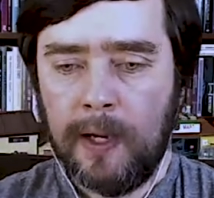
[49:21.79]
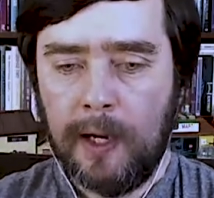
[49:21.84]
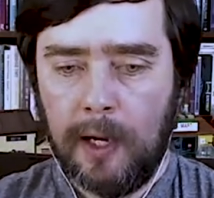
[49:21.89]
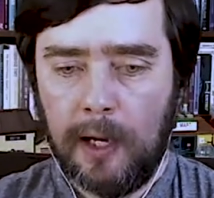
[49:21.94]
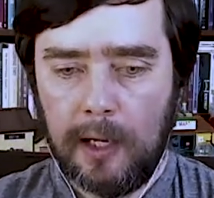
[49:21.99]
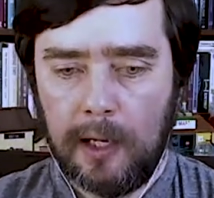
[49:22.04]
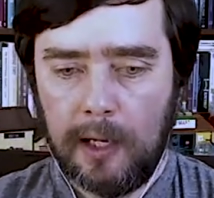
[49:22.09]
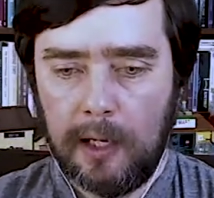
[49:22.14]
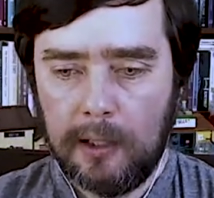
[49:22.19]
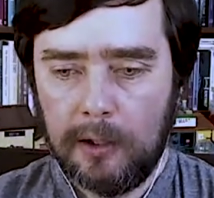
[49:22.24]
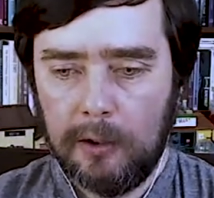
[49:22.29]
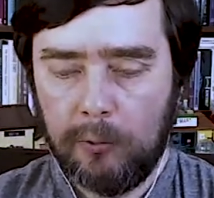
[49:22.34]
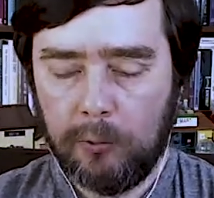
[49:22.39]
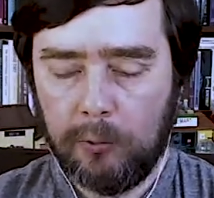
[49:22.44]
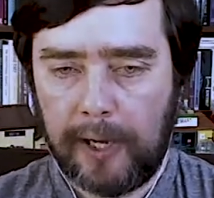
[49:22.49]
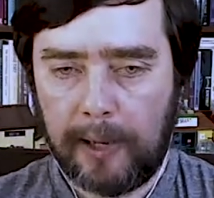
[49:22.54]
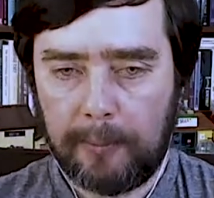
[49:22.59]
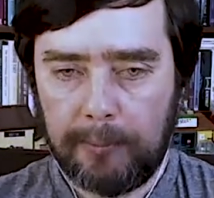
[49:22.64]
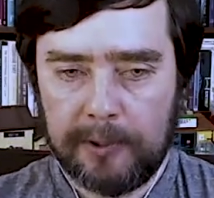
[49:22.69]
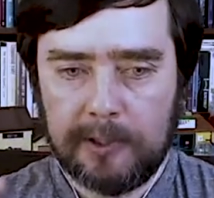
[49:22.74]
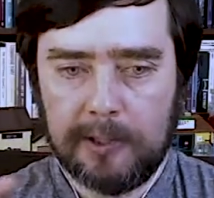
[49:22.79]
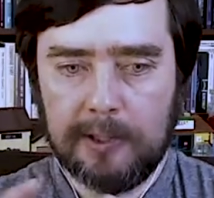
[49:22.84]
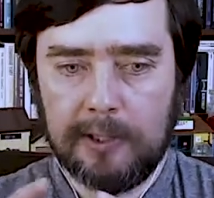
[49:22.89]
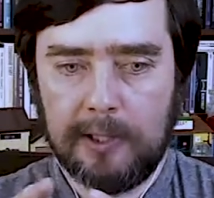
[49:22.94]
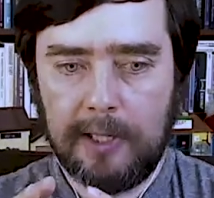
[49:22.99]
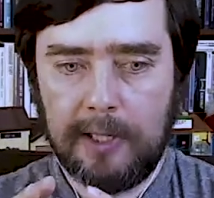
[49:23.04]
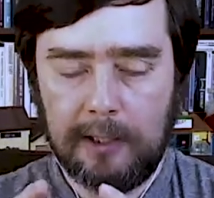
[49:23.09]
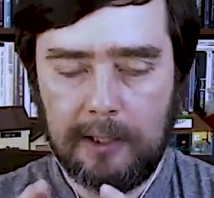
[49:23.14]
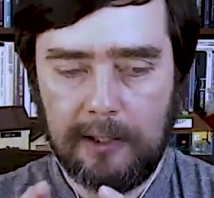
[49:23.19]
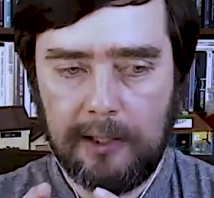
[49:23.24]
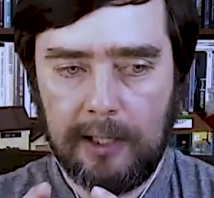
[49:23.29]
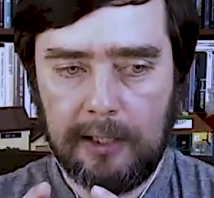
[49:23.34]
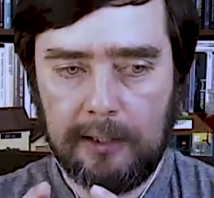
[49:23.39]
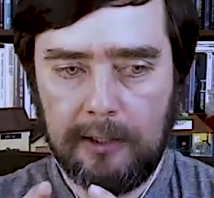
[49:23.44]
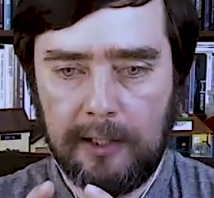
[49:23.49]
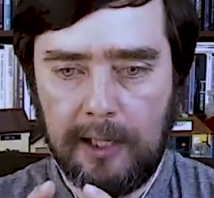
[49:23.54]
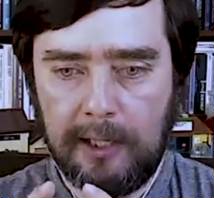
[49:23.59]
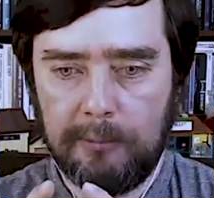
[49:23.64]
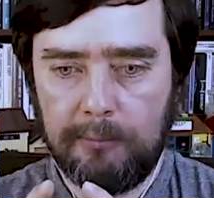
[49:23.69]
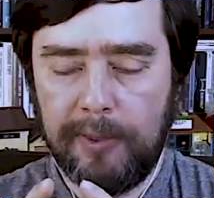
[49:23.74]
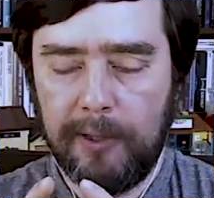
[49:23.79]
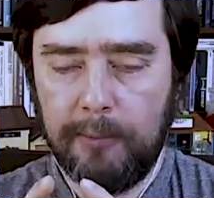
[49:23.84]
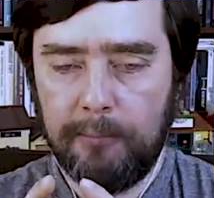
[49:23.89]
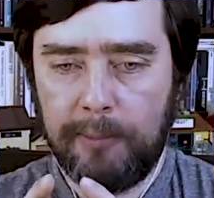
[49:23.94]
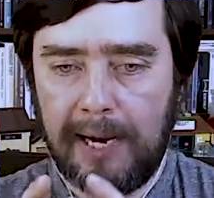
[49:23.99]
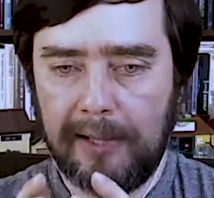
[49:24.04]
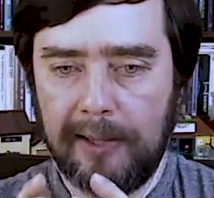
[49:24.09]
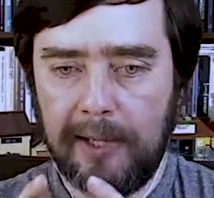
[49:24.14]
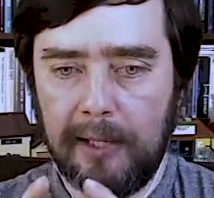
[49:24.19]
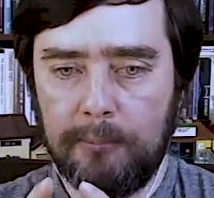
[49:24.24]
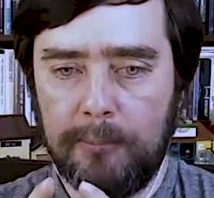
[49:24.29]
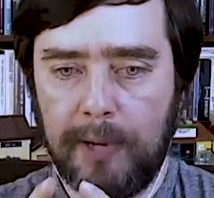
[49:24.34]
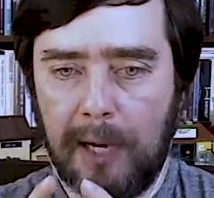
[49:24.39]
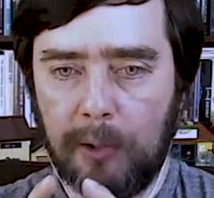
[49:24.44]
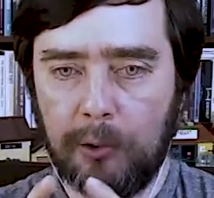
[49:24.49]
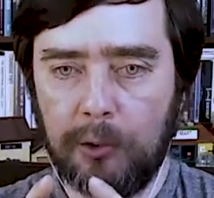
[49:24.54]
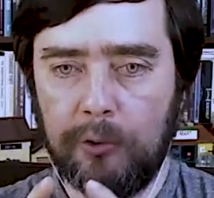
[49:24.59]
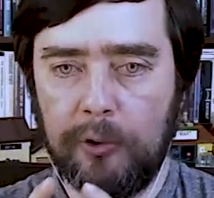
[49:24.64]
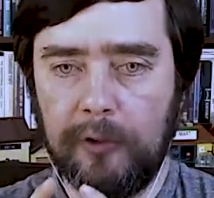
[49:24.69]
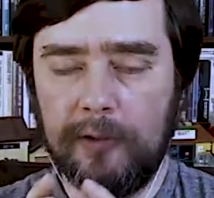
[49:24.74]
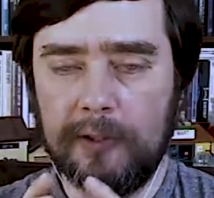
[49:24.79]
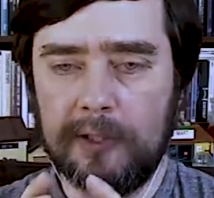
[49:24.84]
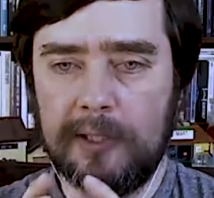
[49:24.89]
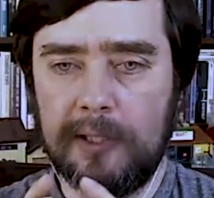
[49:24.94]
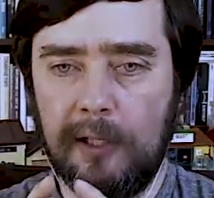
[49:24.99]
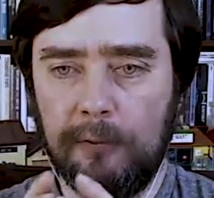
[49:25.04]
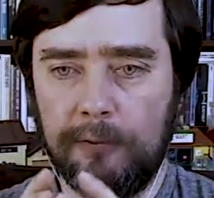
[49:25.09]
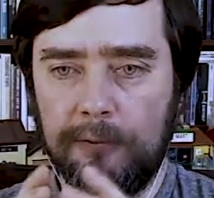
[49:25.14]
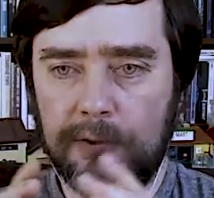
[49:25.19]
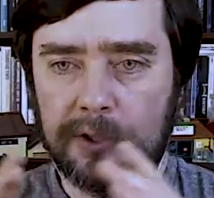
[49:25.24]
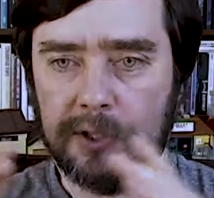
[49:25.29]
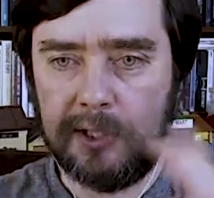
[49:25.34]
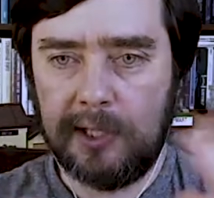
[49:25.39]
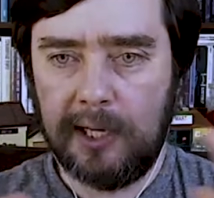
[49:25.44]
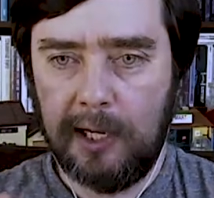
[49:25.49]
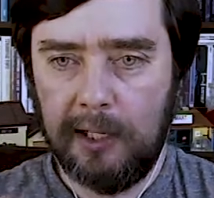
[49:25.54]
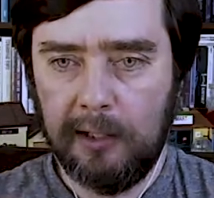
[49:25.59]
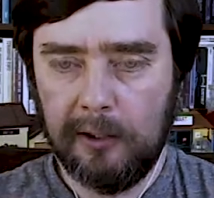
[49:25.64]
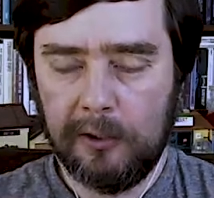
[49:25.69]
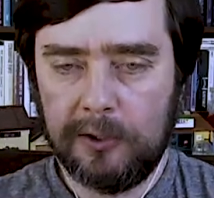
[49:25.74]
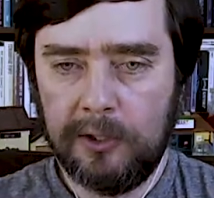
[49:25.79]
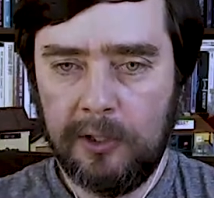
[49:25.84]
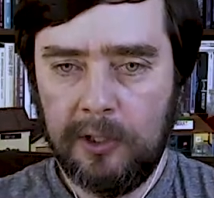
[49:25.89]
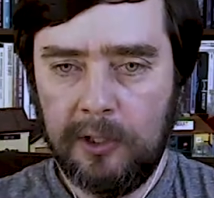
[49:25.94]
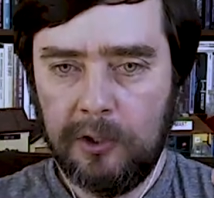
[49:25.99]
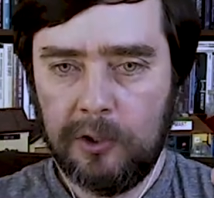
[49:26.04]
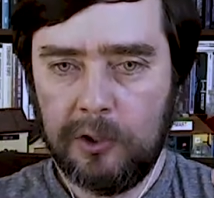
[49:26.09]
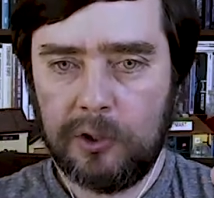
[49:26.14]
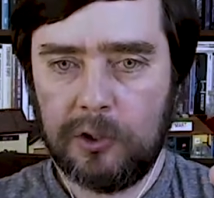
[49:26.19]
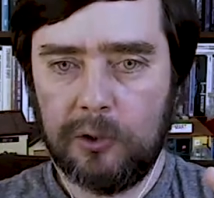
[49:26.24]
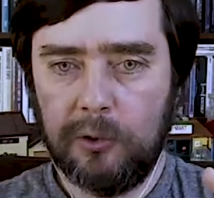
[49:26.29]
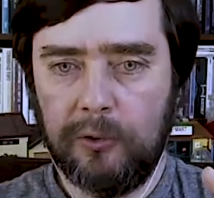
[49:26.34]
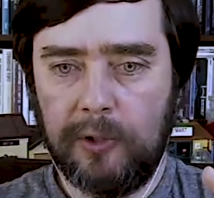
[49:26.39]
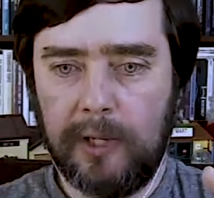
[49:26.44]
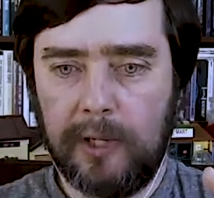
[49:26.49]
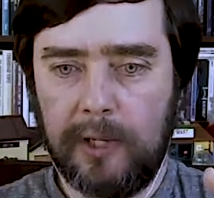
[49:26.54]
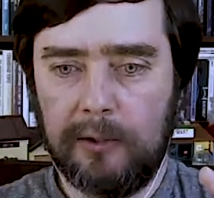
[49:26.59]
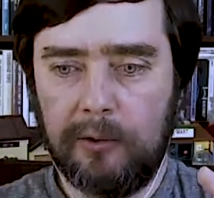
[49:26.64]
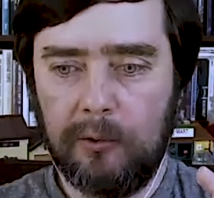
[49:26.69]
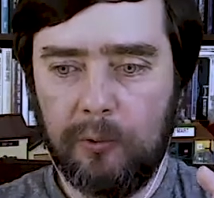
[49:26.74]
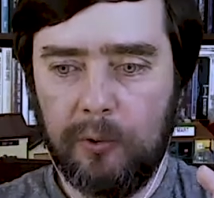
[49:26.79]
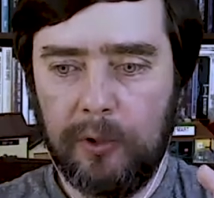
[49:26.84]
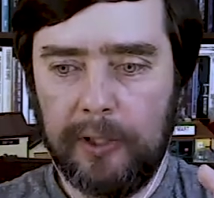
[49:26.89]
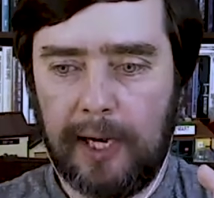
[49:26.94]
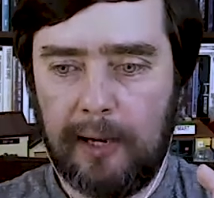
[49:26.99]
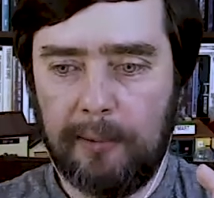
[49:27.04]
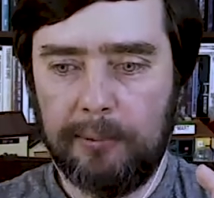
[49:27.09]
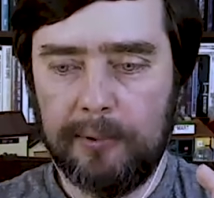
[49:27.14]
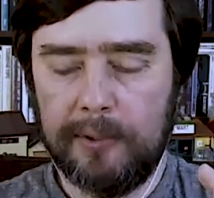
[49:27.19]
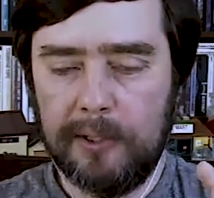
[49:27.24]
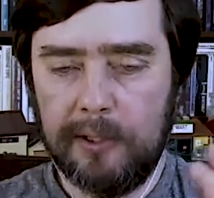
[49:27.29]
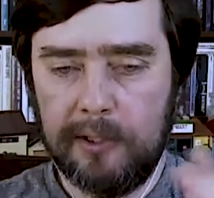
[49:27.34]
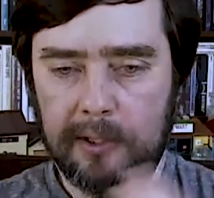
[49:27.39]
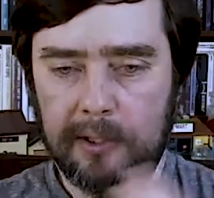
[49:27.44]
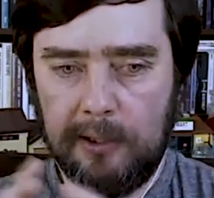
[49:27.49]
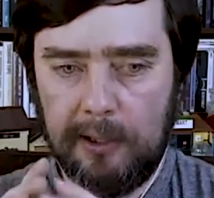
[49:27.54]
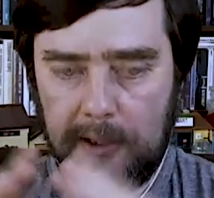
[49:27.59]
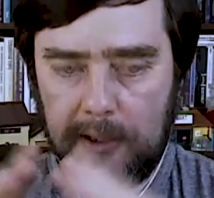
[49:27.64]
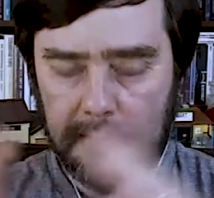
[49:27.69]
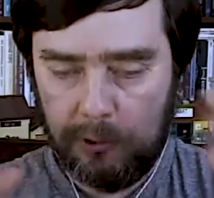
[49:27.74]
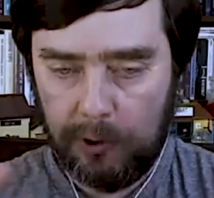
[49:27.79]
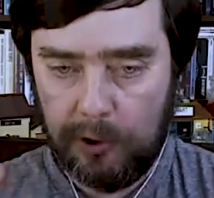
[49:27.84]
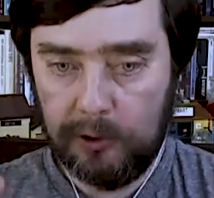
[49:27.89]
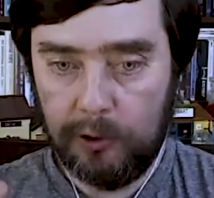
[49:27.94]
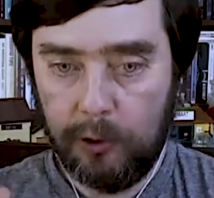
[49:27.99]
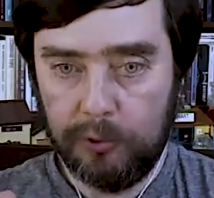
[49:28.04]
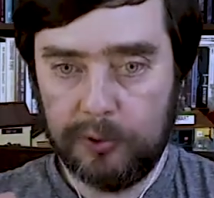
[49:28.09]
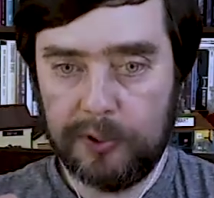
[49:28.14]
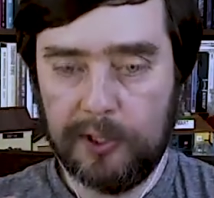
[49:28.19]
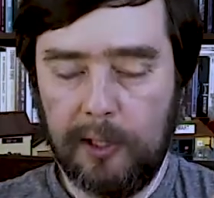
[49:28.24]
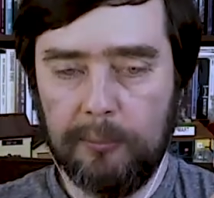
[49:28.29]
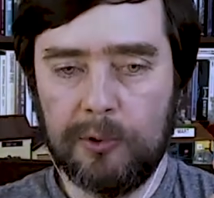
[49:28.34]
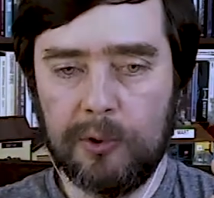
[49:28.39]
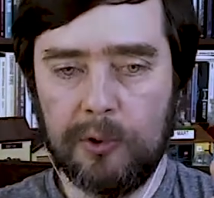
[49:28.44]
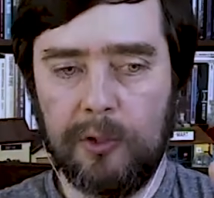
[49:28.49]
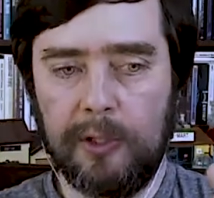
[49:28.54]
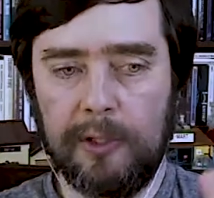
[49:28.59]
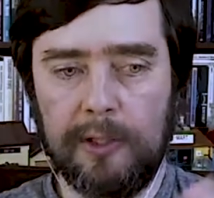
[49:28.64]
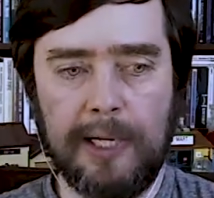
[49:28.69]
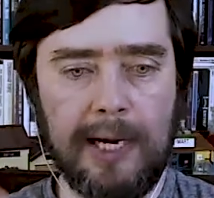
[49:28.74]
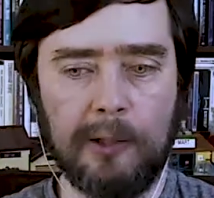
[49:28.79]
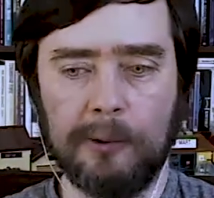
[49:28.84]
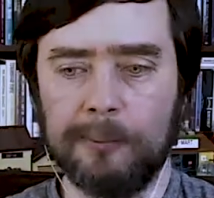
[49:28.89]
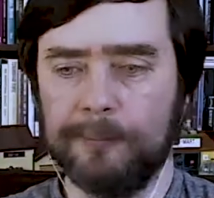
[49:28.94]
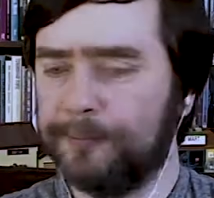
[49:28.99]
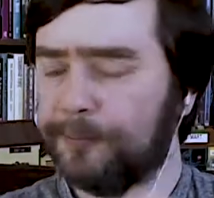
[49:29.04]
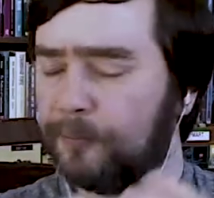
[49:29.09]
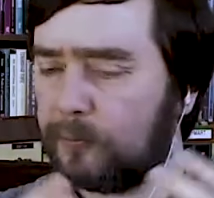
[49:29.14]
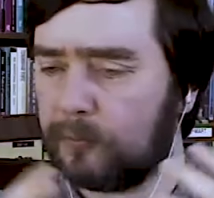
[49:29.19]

Uh, what happens is that that that the that boundary of the self scales, so that what happens it, it, it goes up so that now